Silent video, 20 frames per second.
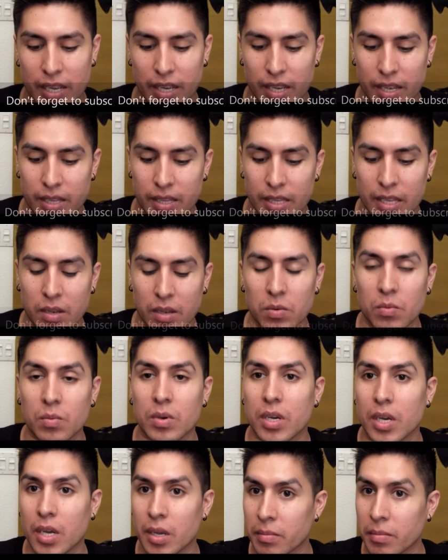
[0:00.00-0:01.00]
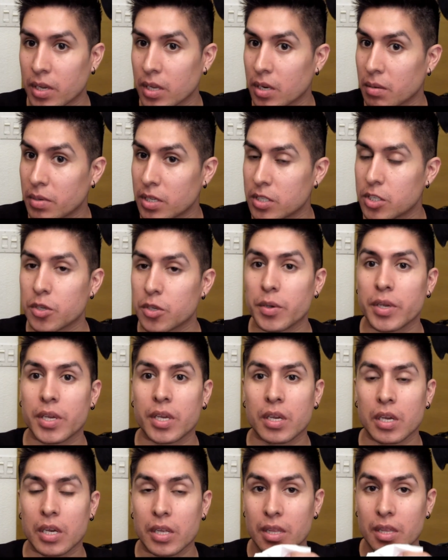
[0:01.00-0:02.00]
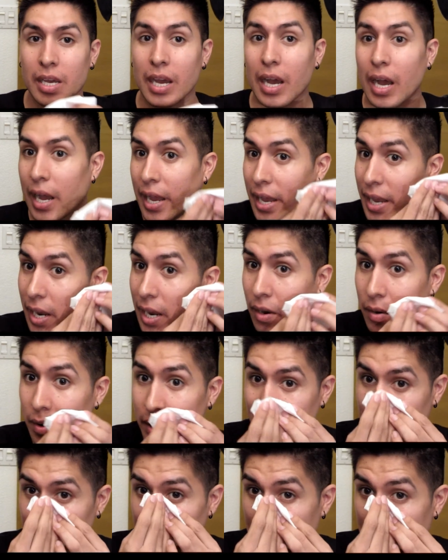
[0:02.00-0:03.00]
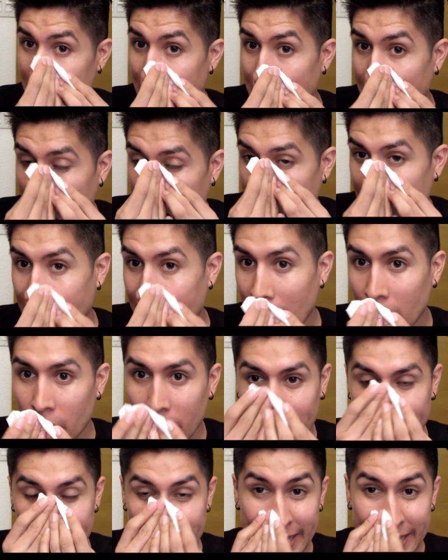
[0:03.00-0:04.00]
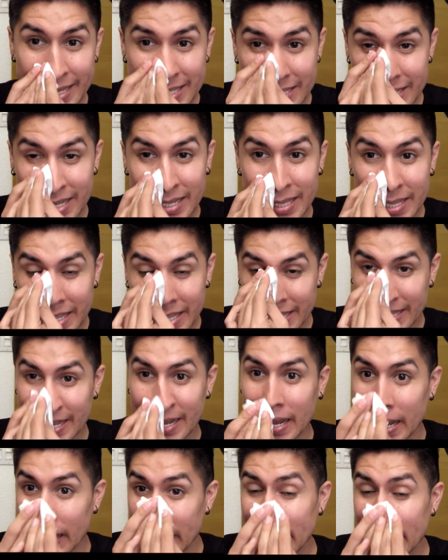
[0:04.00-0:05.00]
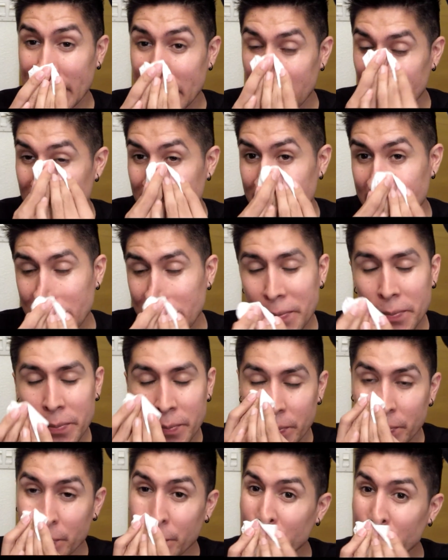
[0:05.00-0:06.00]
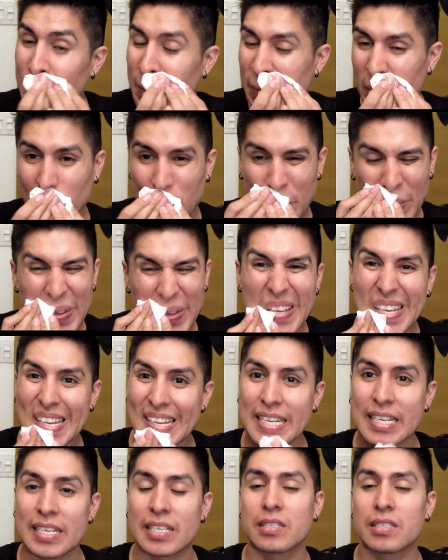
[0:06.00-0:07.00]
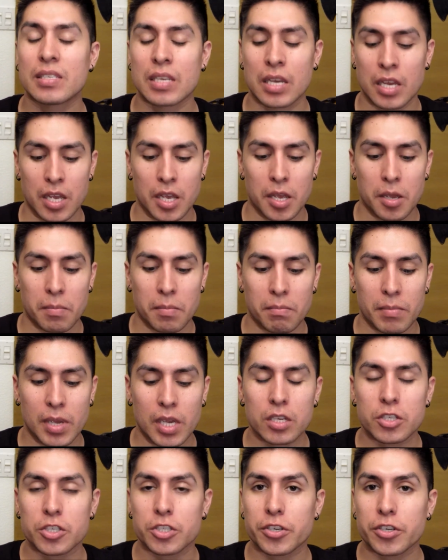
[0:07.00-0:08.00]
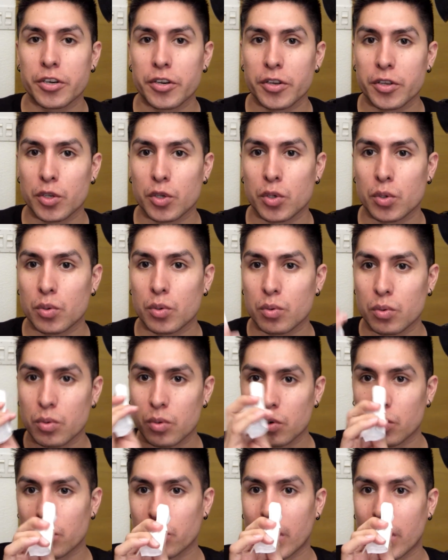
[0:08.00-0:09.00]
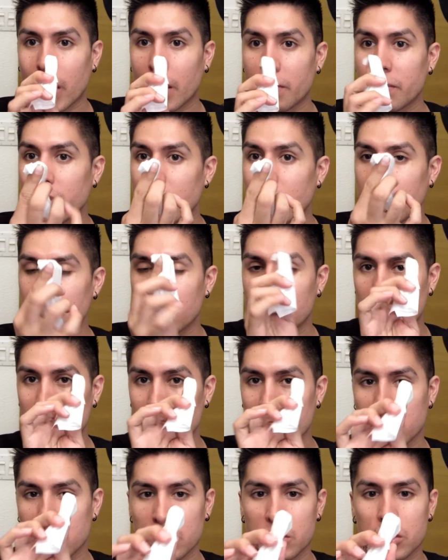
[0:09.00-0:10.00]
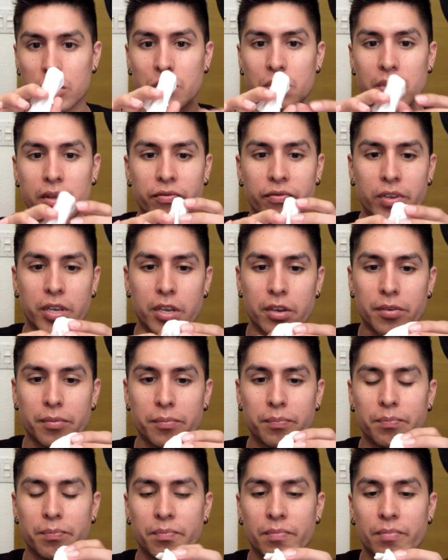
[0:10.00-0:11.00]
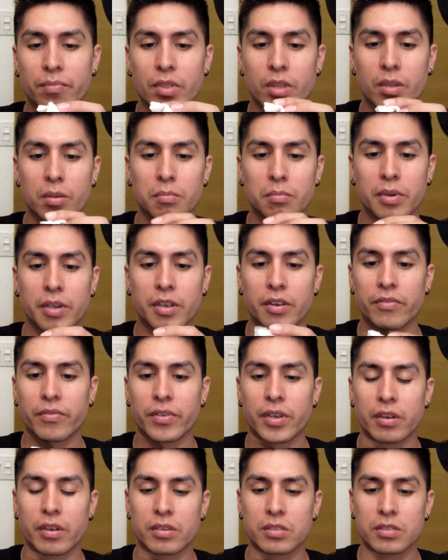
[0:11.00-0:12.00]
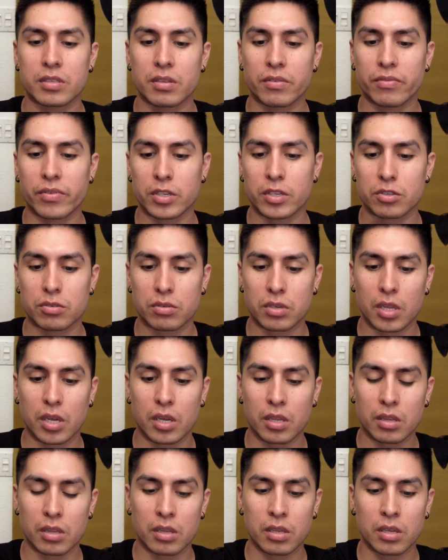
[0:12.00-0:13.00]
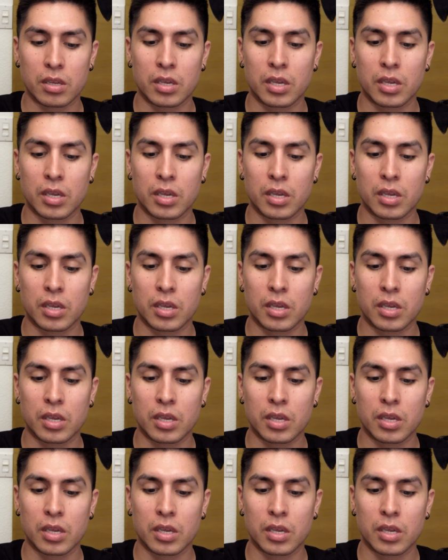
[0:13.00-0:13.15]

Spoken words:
And then what I'm going to be doing, the eye area, how I like to clean the eye area is make sure you grab, usually with the finger, put your finger into the facial cloth